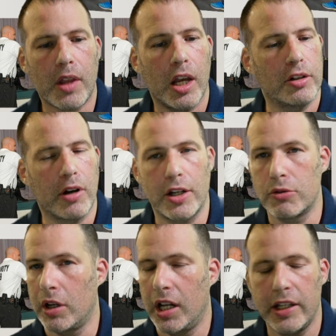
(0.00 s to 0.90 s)

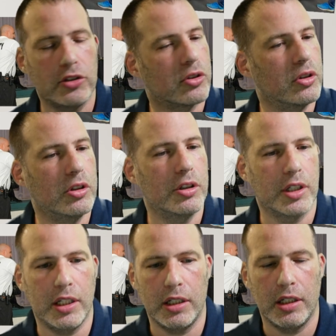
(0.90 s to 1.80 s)
graduated high school
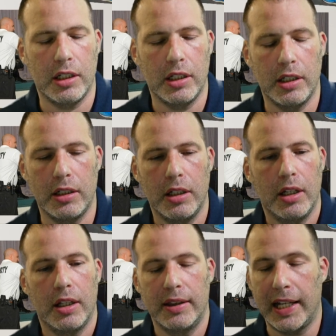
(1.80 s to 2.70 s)
in
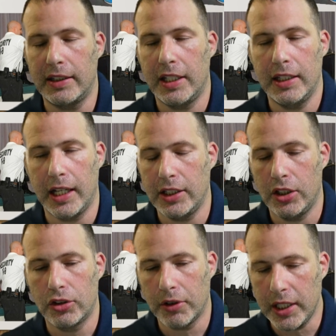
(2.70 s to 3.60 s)

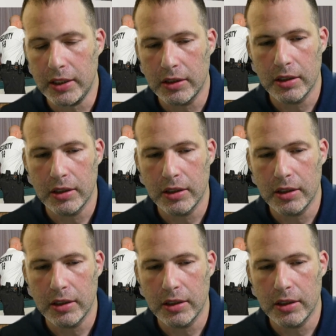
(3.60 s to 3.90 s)
1993